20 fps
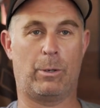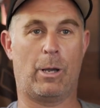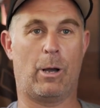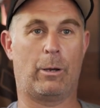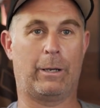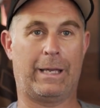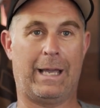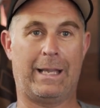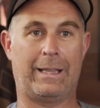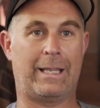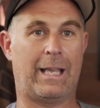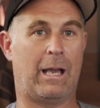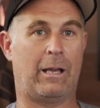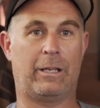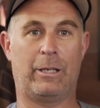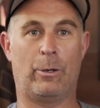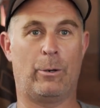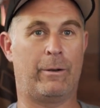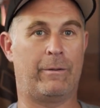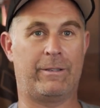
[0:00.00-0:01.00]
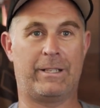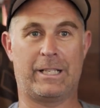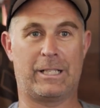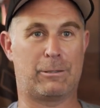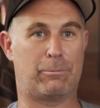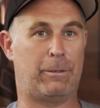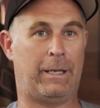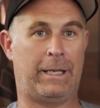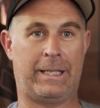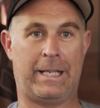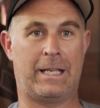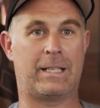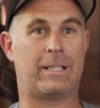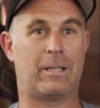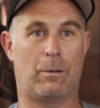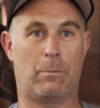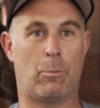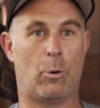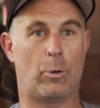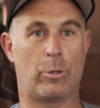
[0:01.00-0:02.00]
we all get that. You don't have to explain that
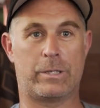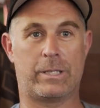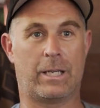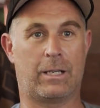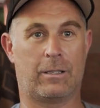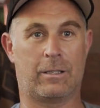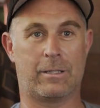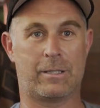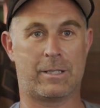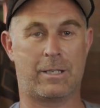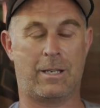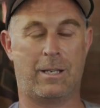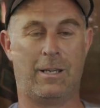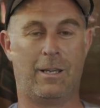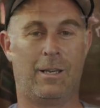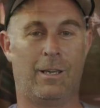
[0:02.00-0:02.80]
to a motorcyclist.